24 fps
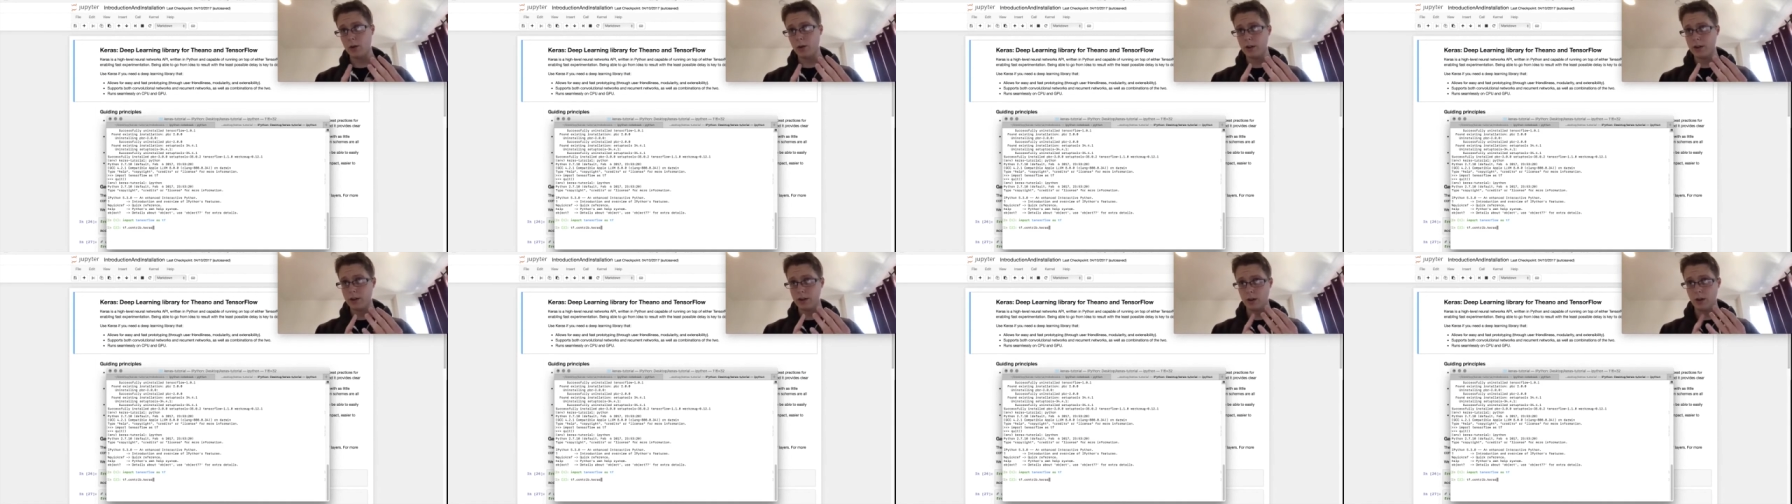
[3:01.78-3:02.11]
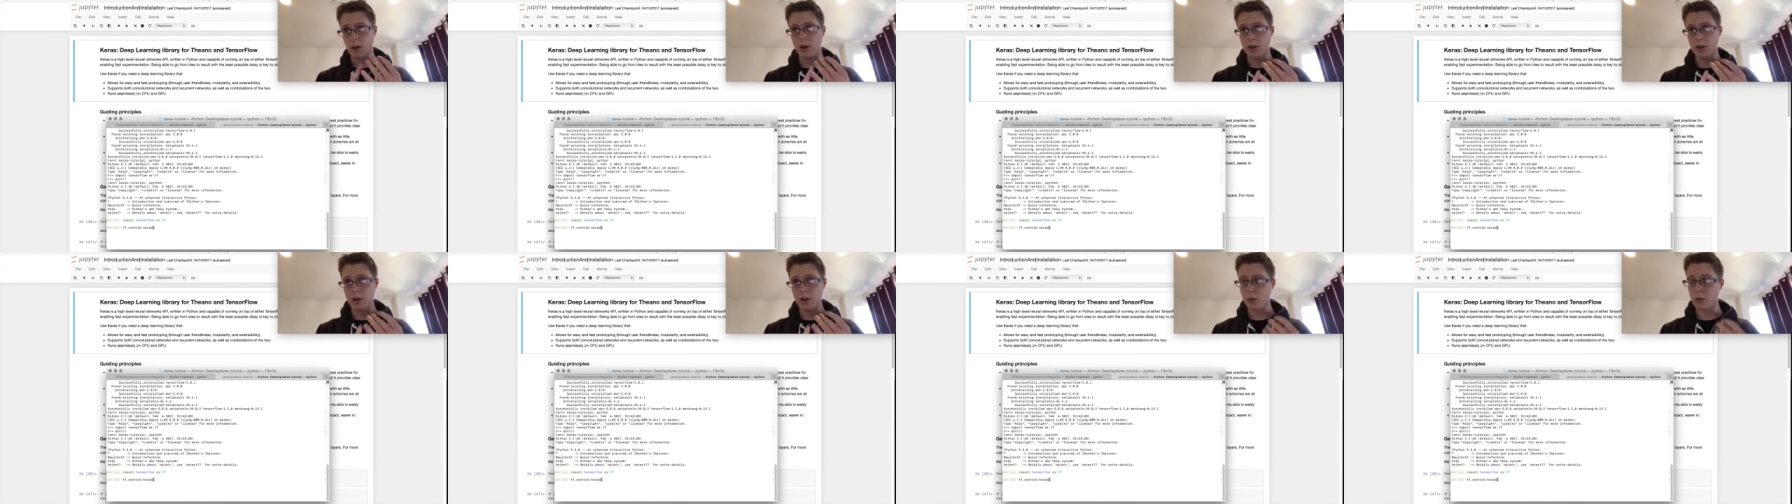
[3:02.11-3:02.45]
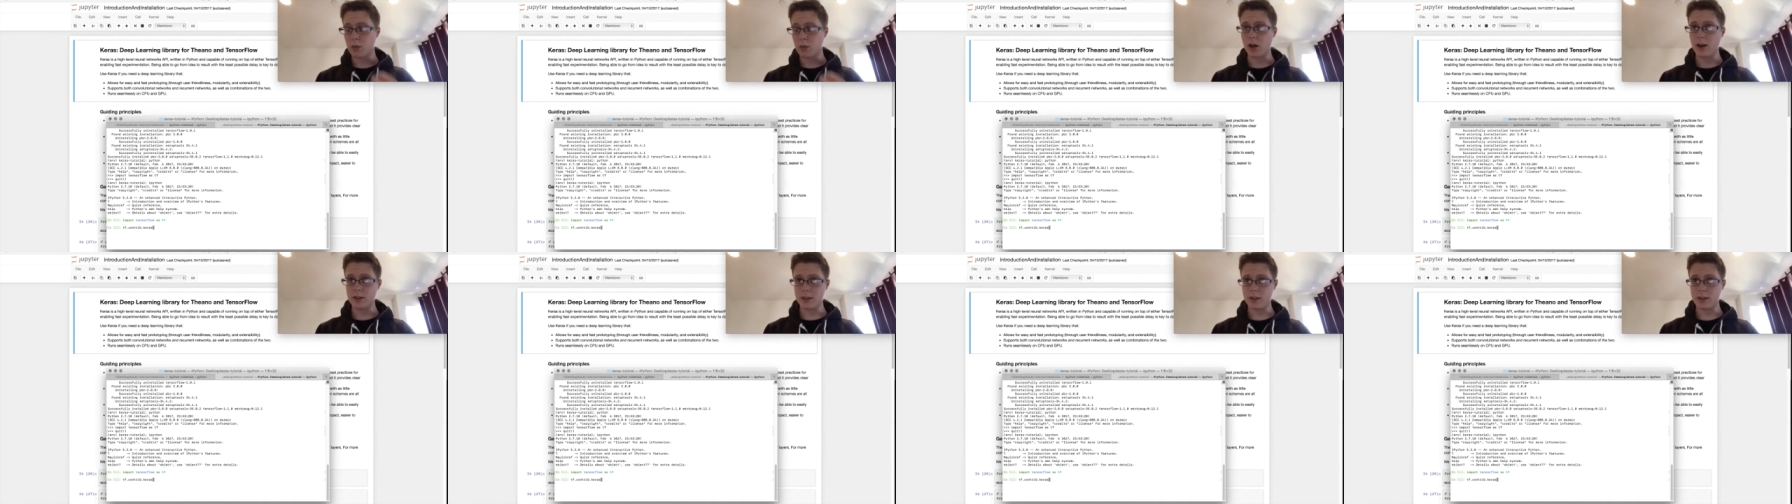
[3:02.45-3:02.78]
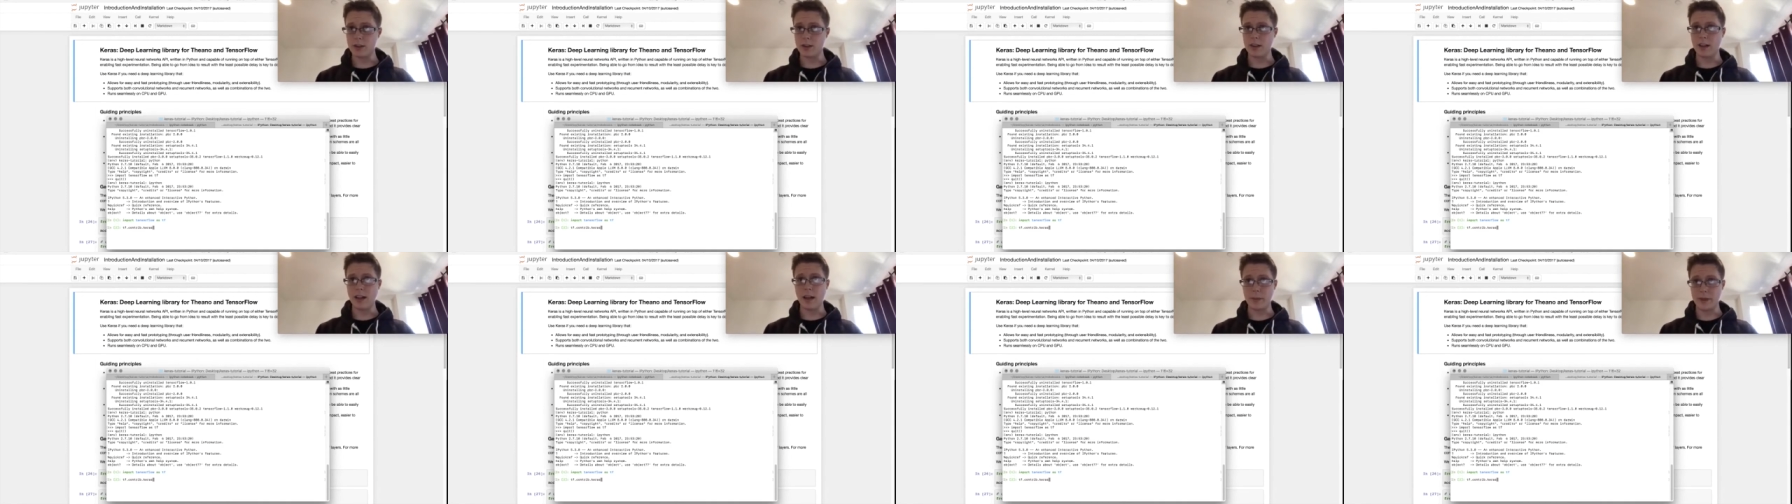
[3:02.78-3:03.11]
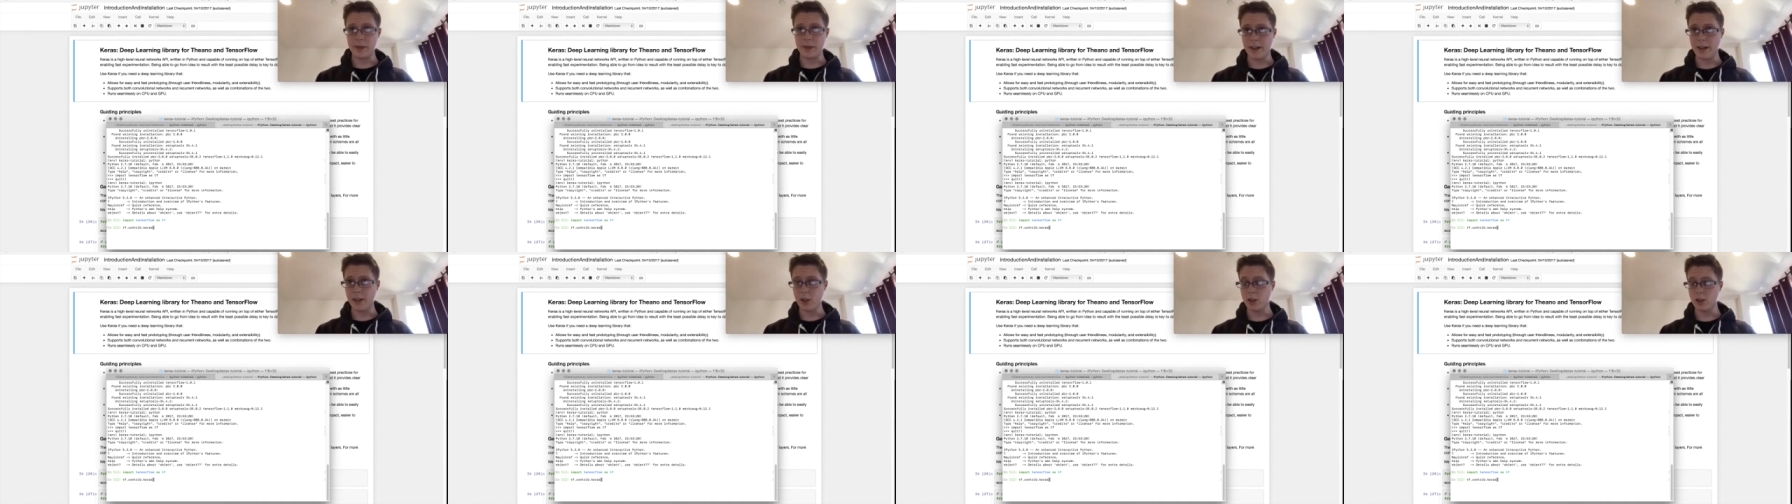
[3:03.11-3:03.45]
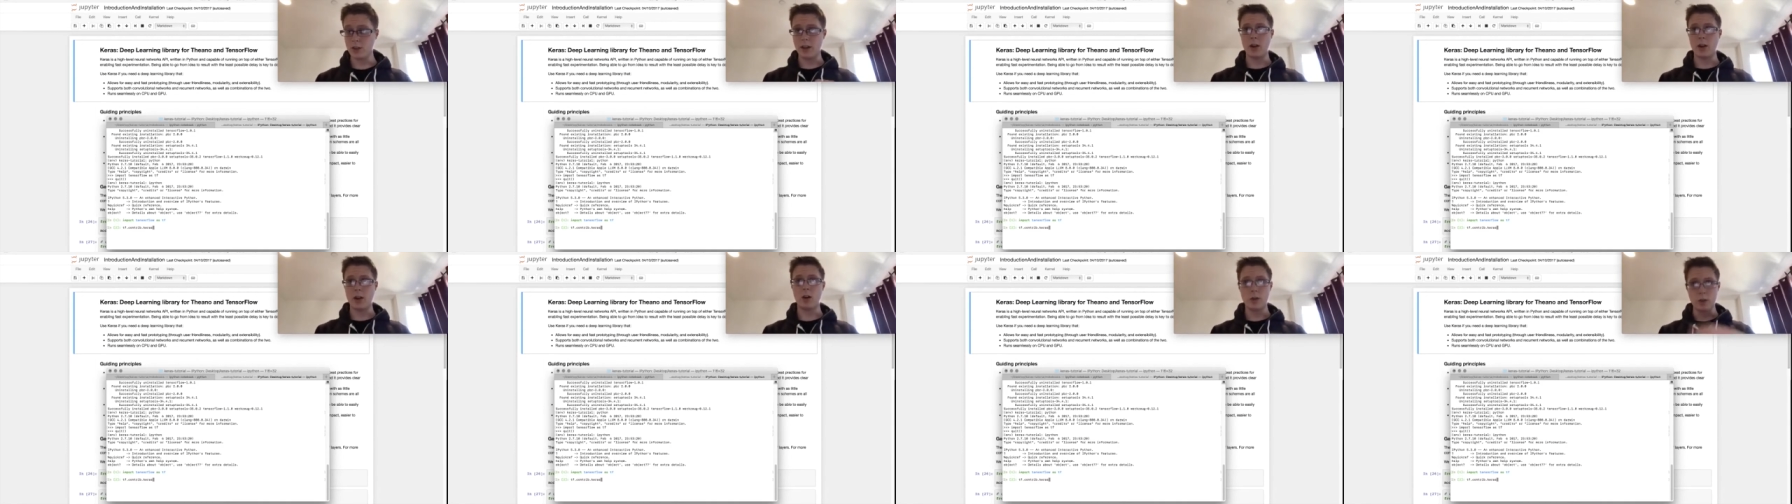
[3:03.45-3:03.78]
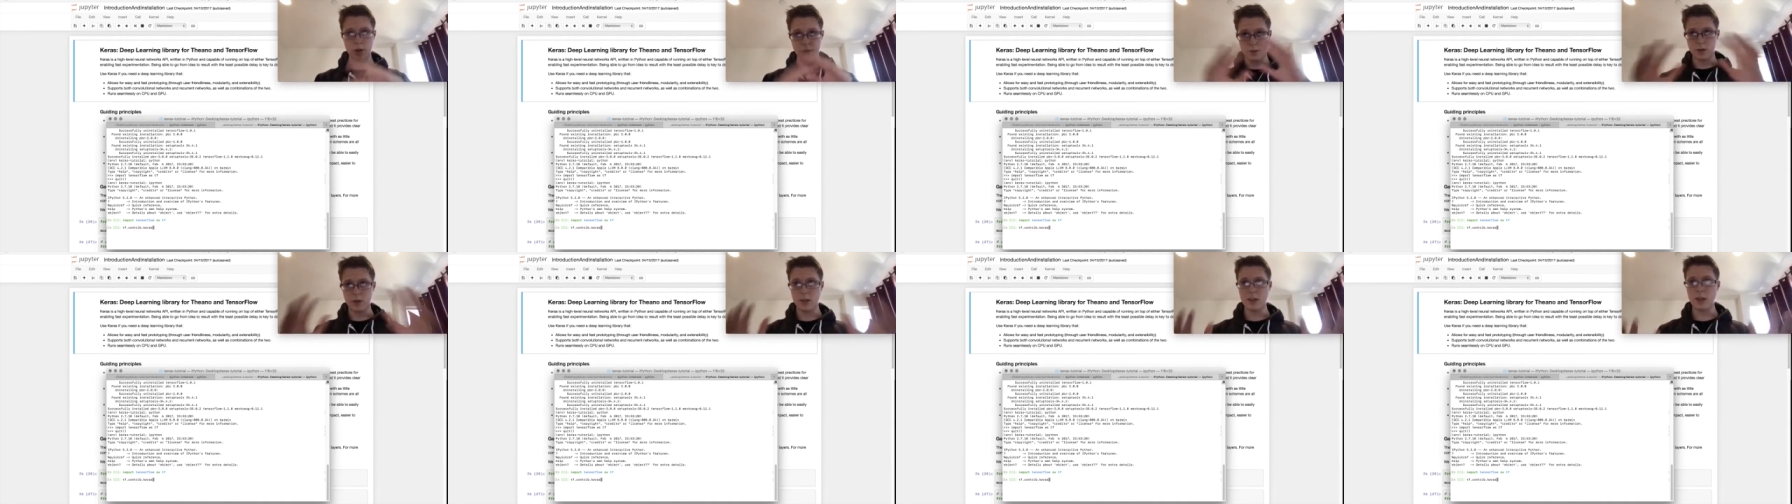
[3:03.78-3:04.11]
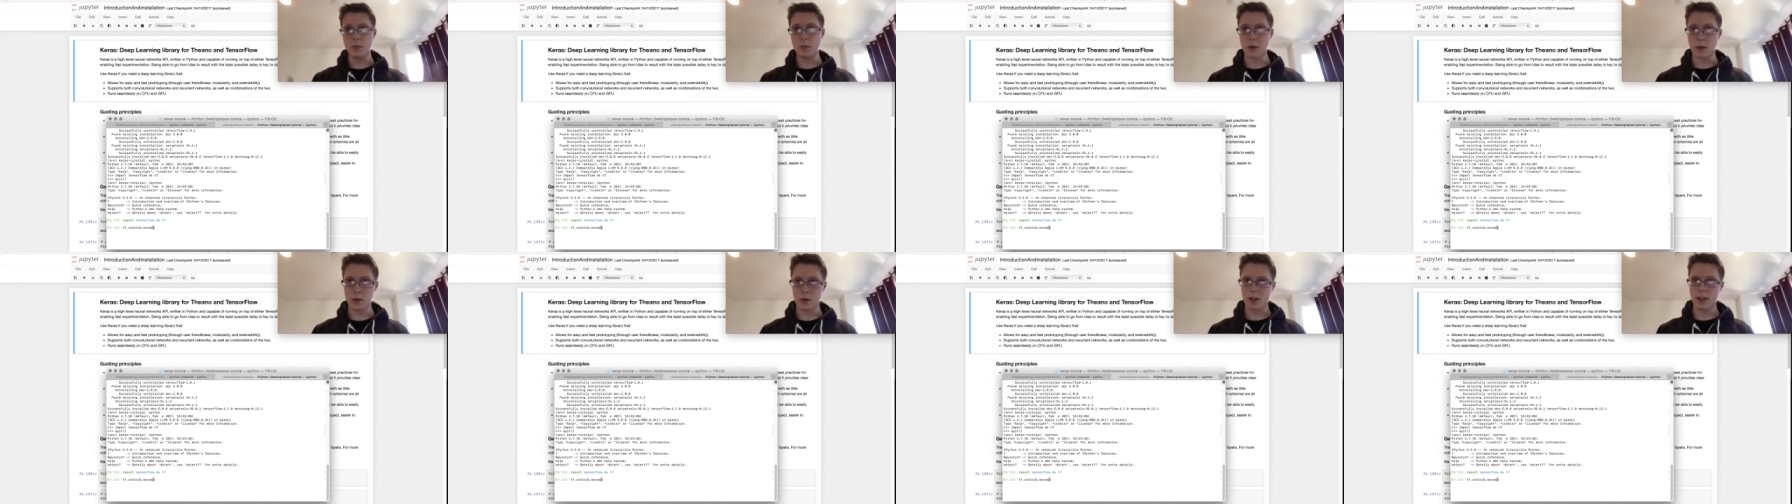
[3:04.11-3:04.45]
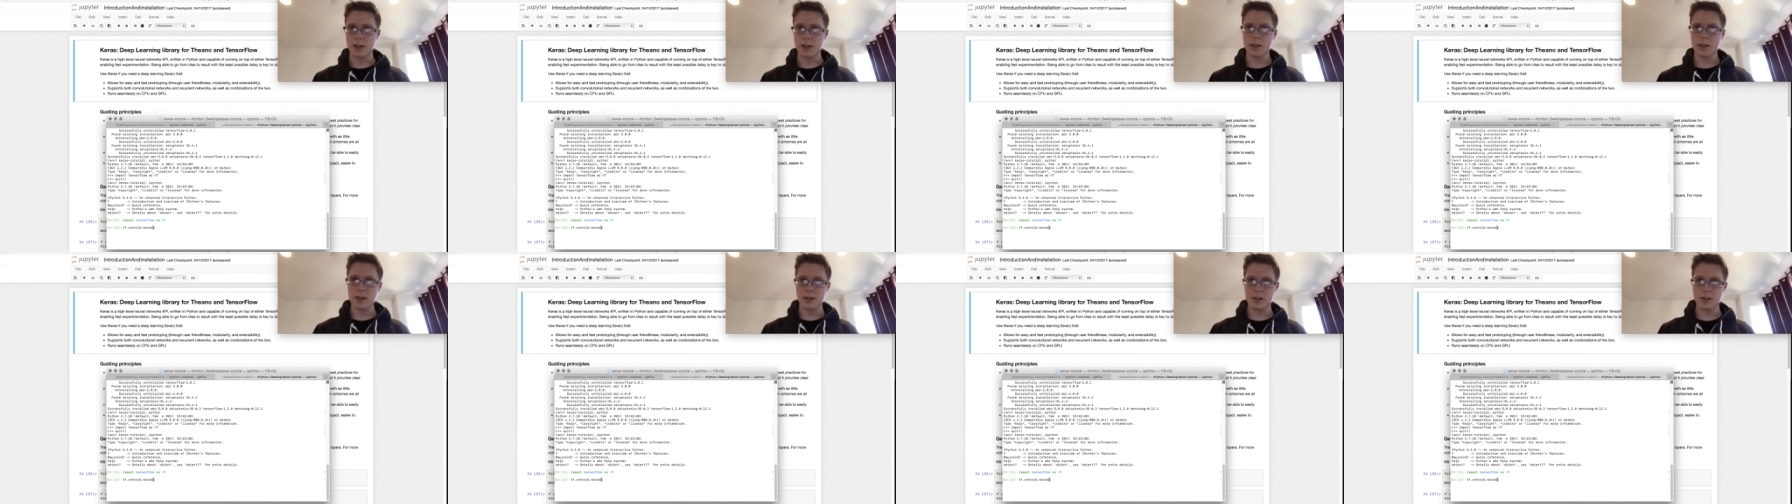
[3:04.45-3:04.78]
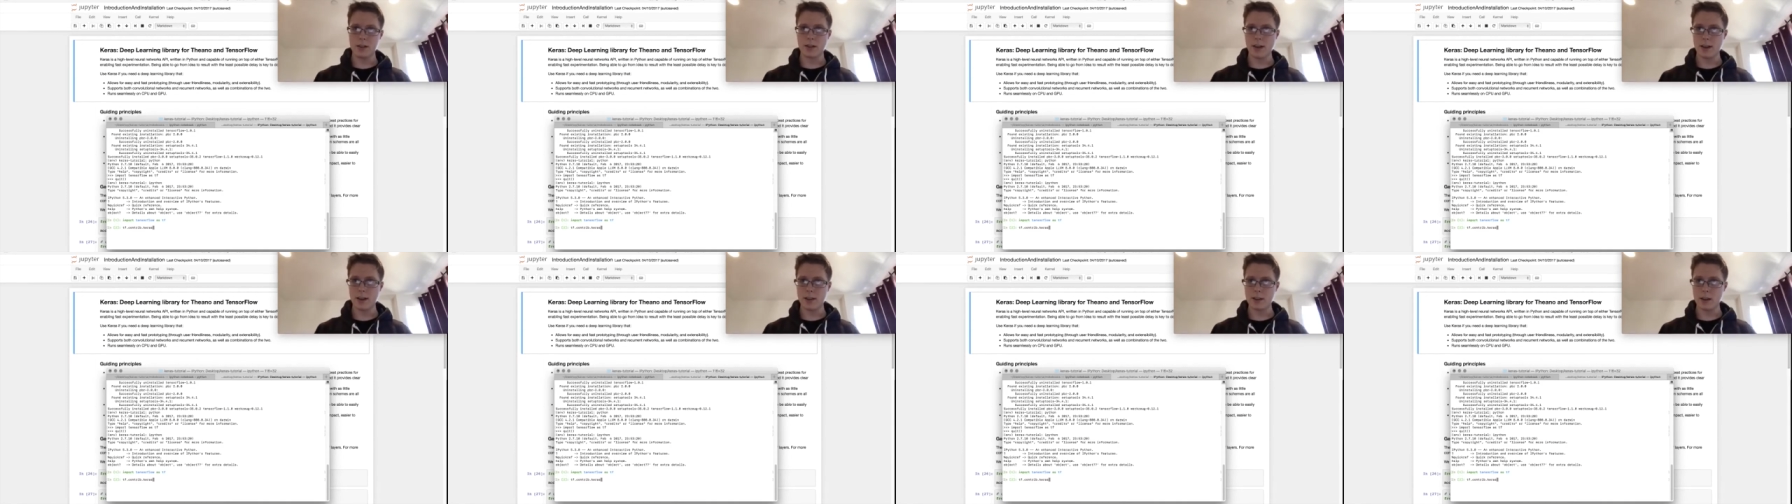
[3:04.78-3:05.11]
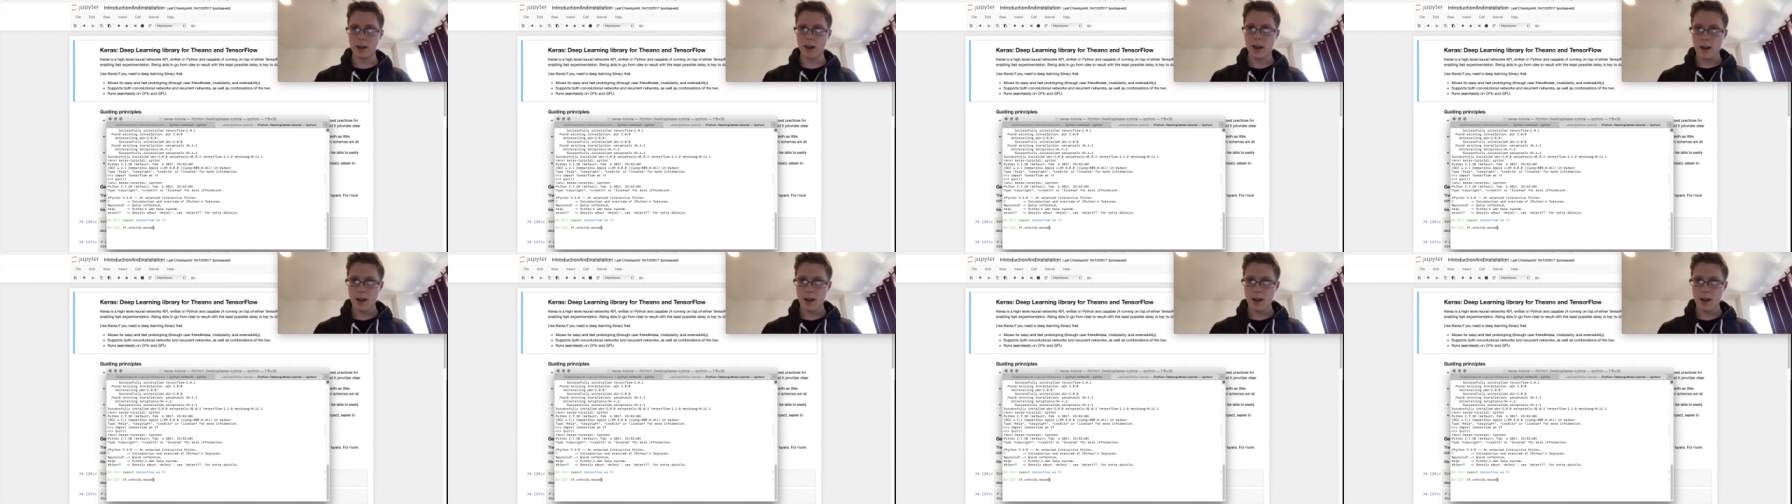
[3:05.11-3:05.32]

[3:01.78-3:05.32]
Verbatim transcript: and audio processing applications, they all use deep learning these days.